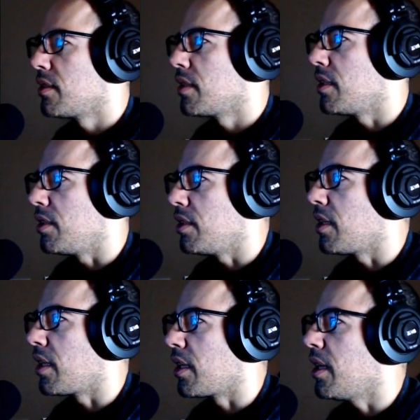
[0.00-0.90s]
Can I
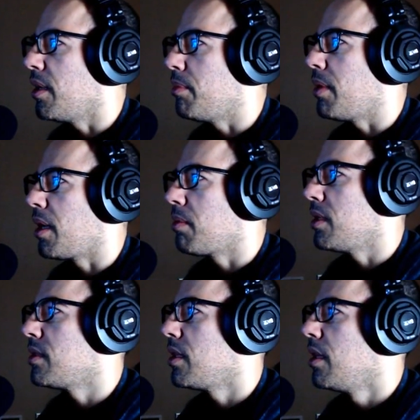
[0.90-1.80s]
get him back, please?
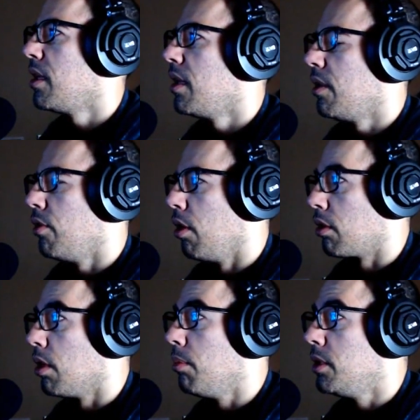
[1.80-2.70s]
They're
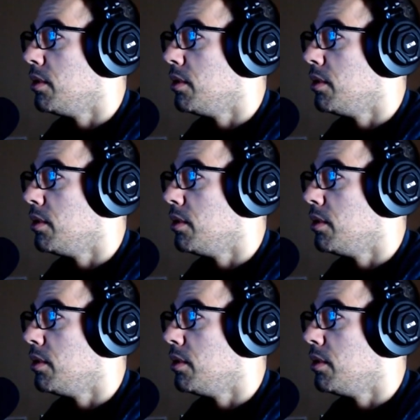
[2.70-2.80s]
coming.